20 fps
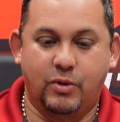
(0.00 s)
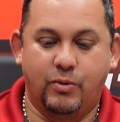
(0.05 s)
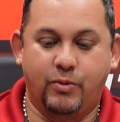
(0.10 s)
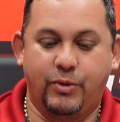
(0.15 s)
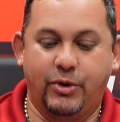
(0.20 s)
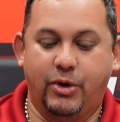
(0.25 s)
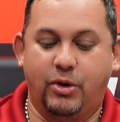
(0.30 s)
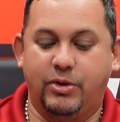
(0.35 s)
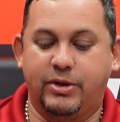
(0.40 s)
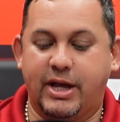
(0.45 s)

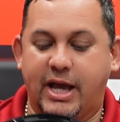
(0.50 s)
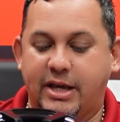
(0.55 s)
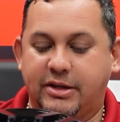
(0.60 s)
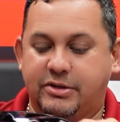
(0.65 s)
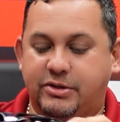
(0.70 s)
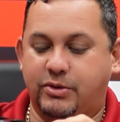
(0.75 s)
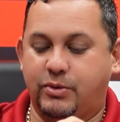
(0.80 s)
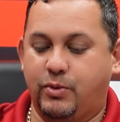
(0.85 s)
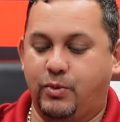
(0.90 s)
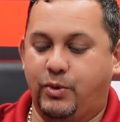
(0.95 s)
Real
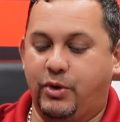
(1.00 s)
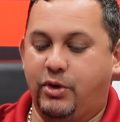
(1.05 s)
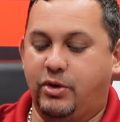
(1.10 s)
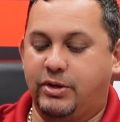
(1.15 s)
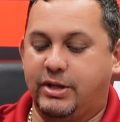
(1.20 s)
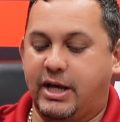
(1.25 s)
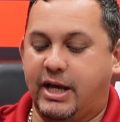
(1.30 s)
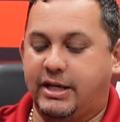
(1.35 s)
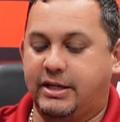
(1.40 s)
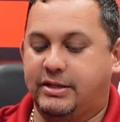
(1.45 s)
nice. Real
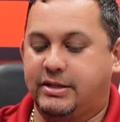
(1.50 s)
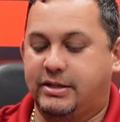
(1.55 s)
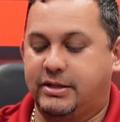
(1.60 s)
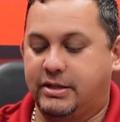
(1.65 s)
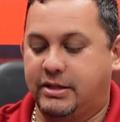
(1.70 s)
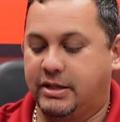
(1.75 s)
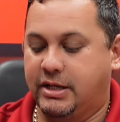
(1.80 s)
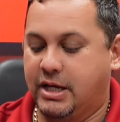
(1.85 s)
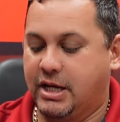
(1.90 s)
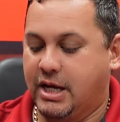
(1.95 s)

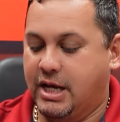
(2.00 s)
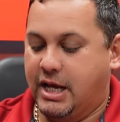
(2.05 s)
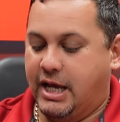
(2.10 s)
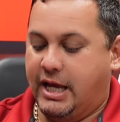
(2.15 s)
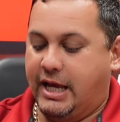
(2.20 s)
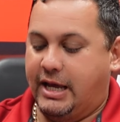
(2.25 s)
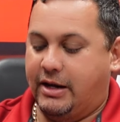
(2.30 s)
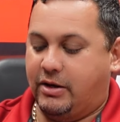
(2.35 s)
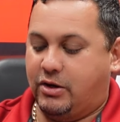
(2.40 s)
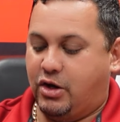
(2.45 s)
nice.
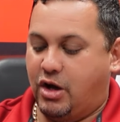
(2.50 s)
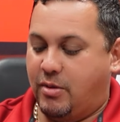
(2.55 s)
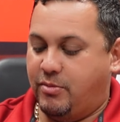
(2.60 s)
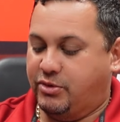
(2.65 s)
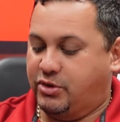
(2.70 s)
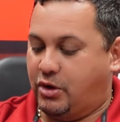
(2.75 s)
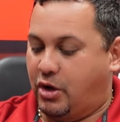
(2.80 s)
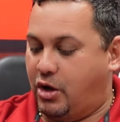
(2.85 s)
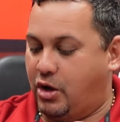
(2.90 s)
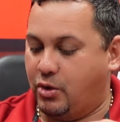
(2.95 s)
It
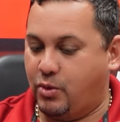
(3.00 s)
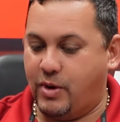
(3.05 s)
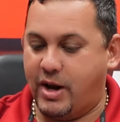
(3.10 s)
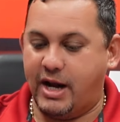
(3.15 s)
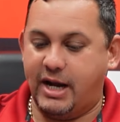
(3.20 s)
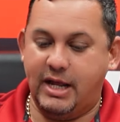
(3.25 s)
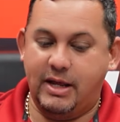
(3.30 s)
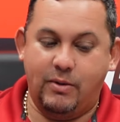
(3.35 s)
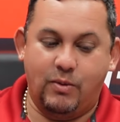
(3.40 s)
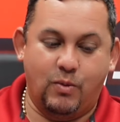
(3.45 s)
comes
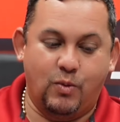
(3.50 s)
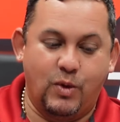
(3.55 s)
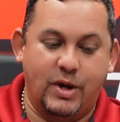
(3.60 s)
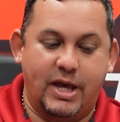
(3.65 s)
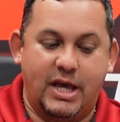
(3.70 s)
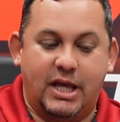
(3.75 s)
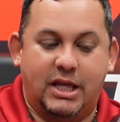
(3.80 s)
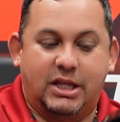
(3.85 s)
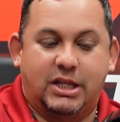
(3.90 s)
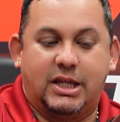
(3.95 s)
already
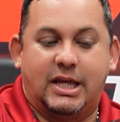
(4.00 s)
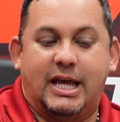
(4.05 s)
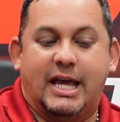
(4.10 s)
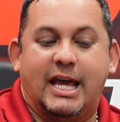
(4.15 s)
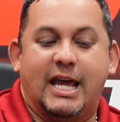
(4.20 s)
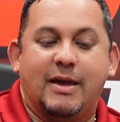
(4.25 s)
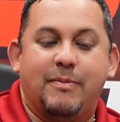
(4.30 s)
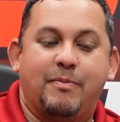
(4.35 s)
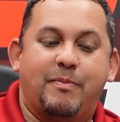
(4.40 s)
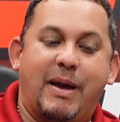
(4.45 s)
with
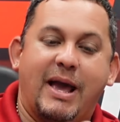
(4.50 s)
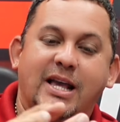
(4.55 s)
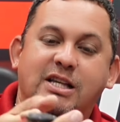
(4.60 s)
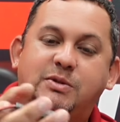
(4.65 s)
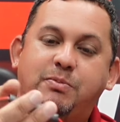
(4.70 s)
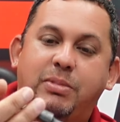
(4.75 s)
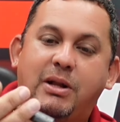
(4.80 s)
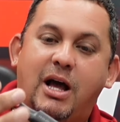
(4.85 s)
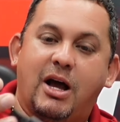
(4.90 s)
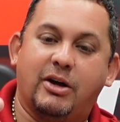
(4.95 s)
a base
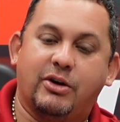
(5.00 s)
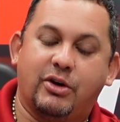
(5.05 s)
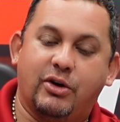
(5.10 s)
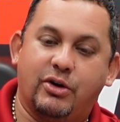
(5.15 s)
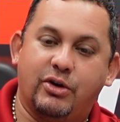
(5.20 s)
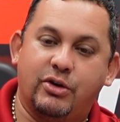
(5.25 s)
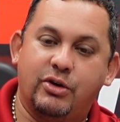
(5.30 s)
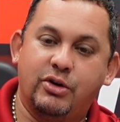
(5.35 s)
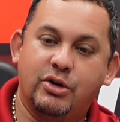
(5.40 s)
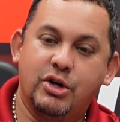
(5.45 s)

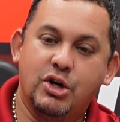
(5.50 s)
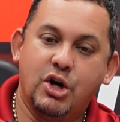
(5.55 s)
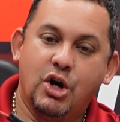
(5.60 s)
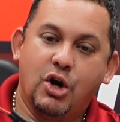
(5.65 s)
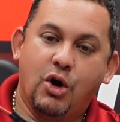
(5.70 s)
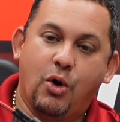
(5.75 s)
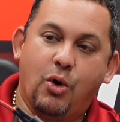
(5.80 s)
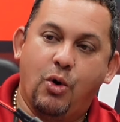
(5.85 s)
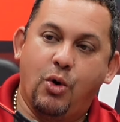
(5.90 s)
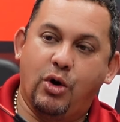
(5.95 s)
blocker
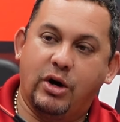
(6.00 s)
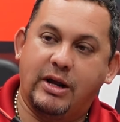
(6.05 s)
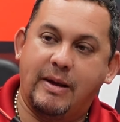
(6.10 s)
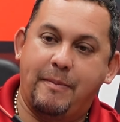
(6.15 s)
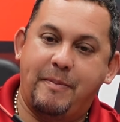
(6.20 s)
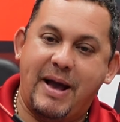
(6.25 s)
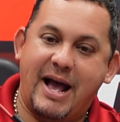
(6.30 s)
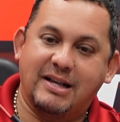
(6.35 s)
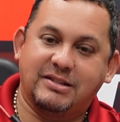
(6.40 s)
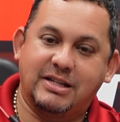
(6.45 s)
or
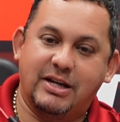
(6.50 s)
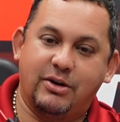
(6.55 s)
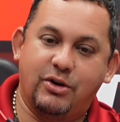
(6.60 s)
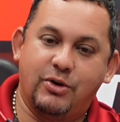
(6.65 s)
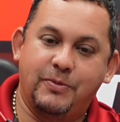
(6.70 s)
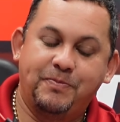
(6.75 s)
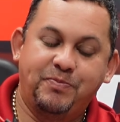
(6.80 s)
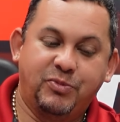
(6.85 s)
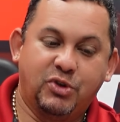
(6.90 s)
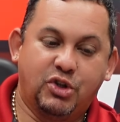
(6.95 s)

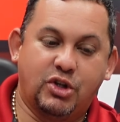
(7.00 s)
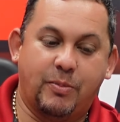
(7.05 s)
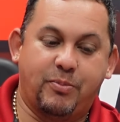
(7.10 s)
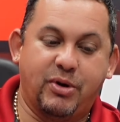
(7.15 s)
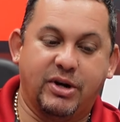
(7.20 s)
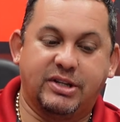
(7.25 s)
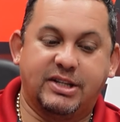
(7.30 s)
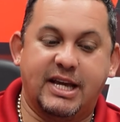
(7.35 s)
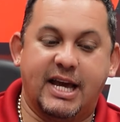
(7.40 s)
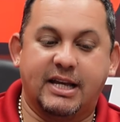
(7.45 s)
capacitor to
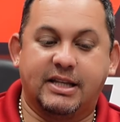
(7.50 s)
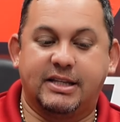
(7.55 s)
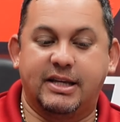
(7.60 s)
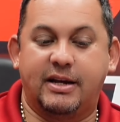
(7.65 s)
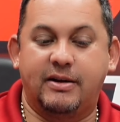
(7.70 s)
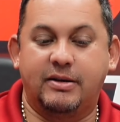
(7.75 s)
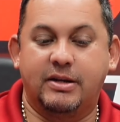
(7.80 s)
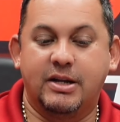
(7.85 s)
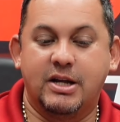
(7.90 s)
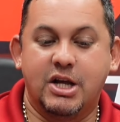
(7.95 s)
protect
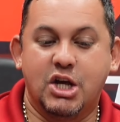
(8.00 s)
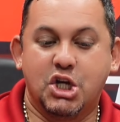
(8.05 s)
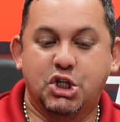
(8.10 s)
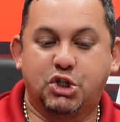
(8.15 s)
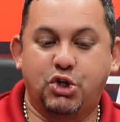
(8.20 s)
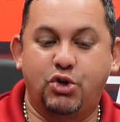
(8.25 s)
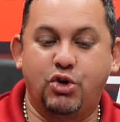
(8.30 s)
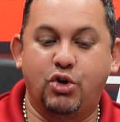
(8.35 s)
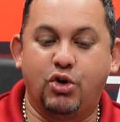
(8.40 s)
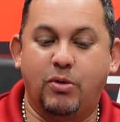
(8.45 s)
it
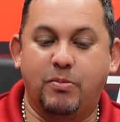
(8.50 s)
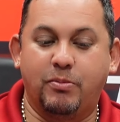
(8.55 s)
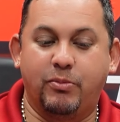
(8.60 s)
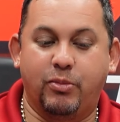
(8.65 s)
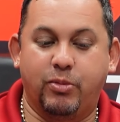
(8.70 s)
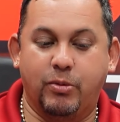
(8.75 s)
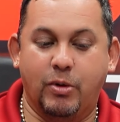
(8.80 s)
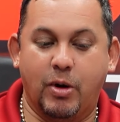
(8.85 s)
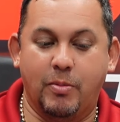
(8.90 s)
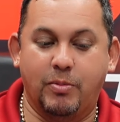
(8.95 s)
so you
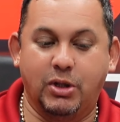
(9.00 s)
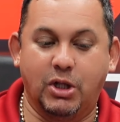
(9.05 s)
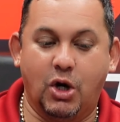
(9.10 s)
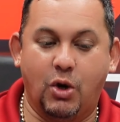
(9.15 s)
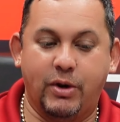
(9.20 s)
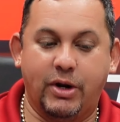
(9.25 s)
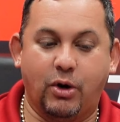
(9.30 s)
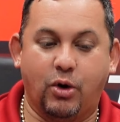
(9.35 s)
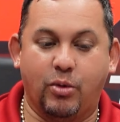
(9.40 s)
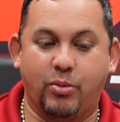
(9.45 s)
don't
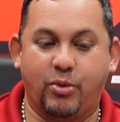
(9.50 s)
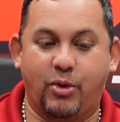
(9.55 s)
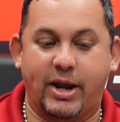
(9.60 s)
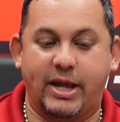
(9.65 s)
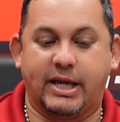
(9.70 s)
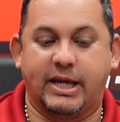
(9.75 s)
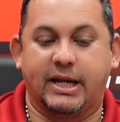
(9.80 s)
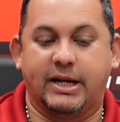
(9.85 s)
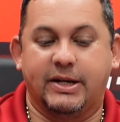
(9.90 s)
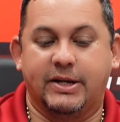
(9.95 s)
blow it or
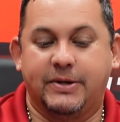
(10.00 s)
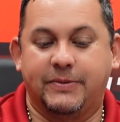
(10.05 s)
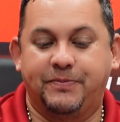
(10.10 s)
break it.